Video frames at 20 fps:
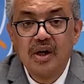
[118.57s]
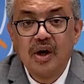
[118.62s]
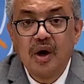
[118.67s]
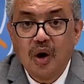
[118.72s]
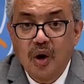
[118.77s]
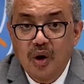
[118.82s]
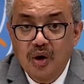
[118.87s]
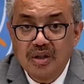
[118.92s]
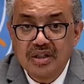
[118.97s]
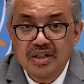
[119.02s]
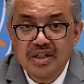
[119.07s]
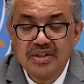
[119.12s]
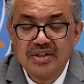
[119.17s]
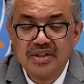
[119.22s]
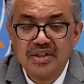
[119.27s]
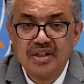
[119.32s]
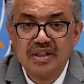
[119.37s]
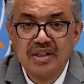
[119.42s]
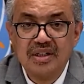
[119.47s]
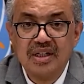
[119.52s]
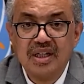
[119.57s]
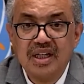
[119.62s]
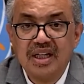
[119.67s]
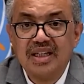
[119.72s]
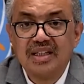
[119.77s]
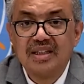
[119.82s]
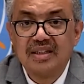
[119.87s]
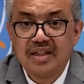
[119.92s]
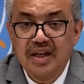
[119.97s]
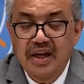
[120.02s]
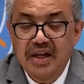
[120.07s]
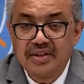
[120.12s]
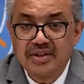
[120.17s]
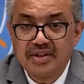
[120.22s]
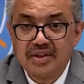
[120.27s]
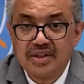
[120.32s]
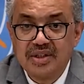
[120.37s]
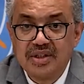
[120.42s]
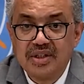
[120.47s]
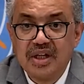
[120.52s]
oxygen,
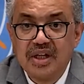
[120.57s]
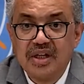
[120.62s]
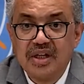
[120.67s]
tests,